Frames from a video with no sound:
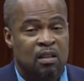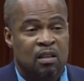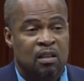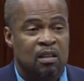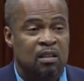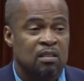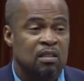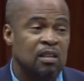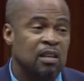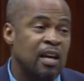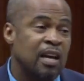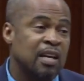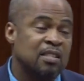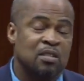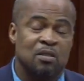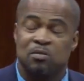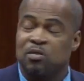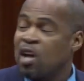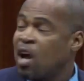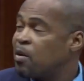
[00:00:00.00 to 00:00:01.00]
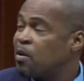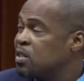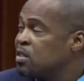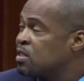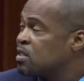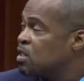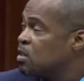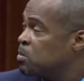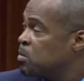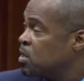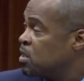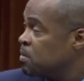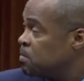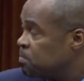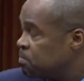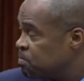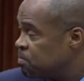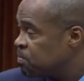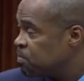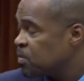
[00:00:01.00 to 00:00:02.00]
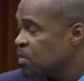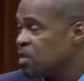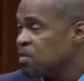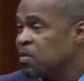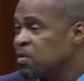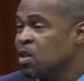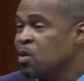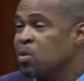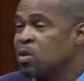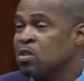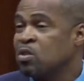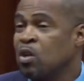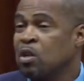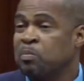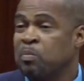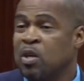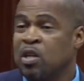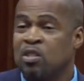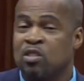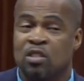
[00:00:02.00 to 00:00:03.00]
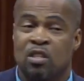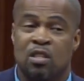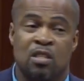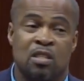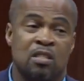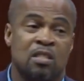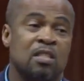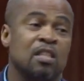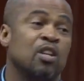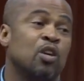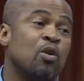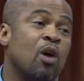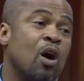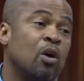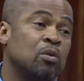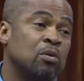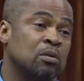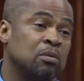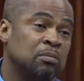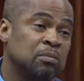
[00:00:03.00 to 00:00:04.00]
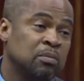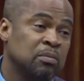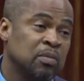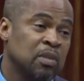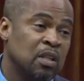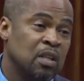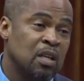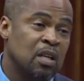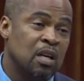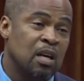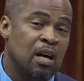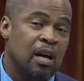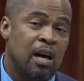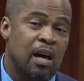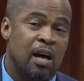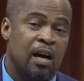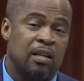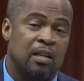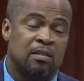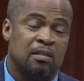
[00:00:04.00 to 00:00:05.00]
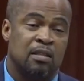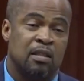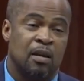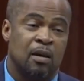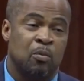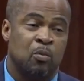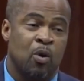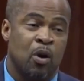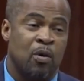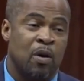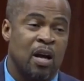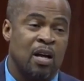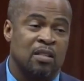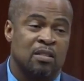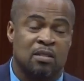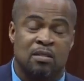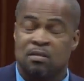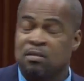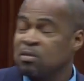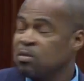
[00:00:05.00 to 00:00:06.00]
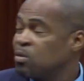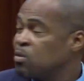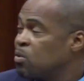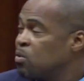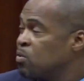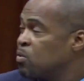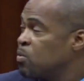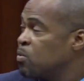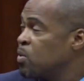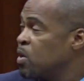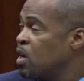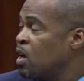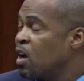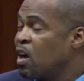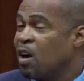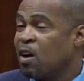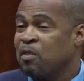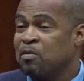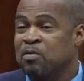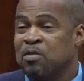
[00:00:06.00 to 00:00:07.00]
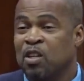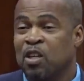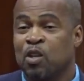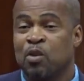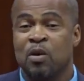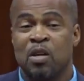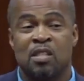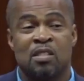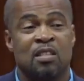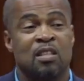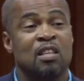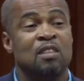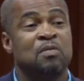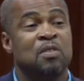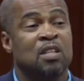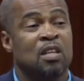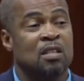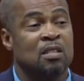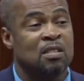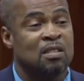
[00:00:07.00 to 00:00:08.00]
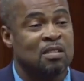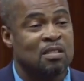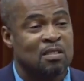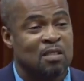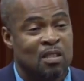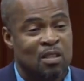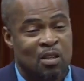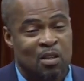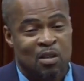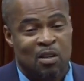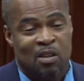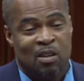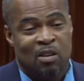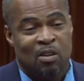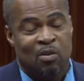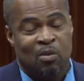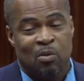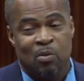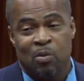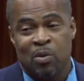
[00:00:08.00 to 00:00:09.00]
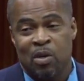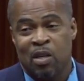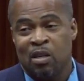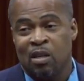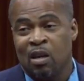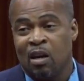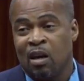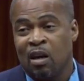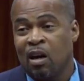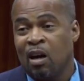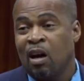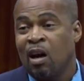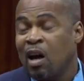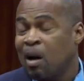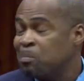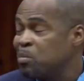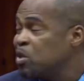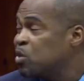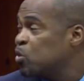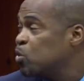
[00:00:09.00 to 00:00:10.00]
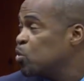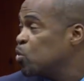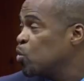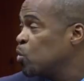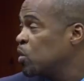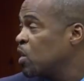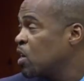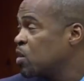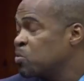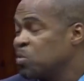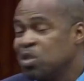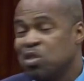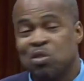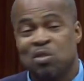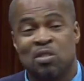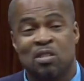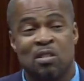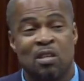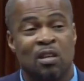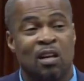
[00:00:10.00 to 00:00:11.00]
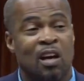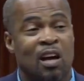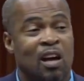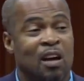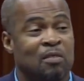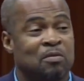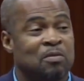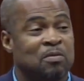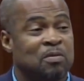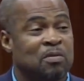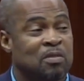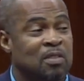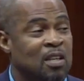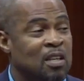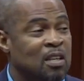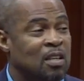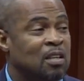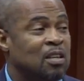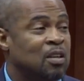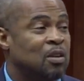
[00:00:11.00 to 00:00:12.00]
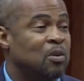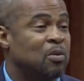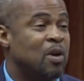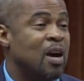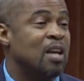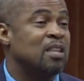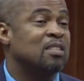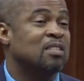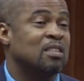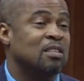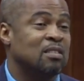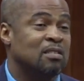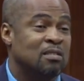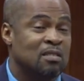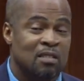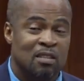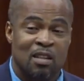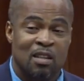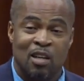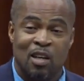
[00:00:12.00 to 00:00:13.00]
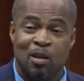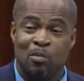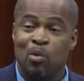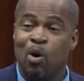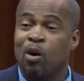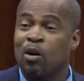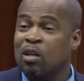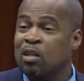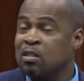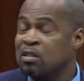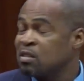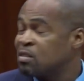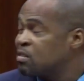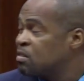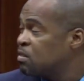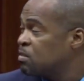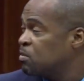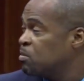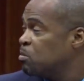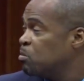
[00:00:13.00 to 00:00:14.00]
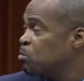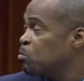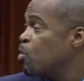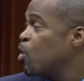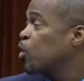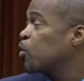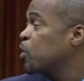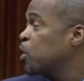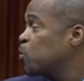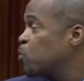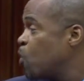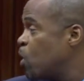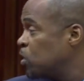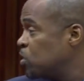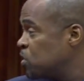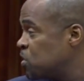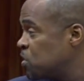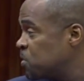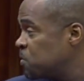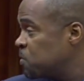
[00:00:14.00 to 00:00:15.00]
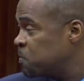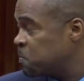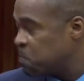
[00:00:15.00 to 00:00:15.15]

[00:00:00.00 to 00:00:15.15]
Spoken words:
and the likes of Darren Summy, even he was not mentioned, is still around. And whereas we have the greats leaving us, we are happy to know that we still have rising among us more great ones.